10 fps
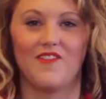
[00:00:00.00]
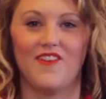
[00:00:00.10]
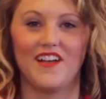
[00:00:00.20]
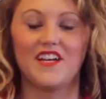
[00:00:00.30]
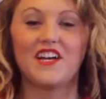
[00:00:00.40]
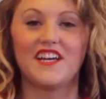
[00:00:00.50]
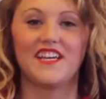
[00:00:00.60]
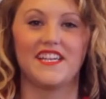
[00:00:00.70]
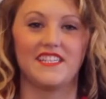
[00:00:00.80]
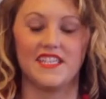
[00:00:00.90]
what you're going
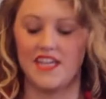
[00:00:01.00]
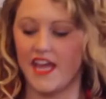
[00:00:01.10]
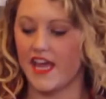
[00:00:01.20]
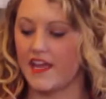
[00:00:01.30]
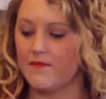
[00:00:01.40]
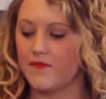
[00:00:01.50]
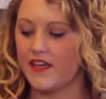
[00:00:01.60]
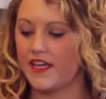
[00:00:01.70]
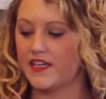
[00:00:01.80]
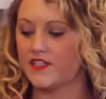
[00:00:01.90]
to need today
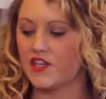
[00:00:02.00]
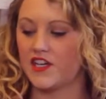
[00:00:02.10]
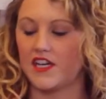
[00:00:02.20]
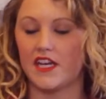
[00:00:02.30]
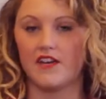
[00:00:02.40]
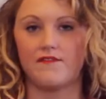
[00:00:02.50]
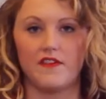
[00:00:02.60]
is you're going to need a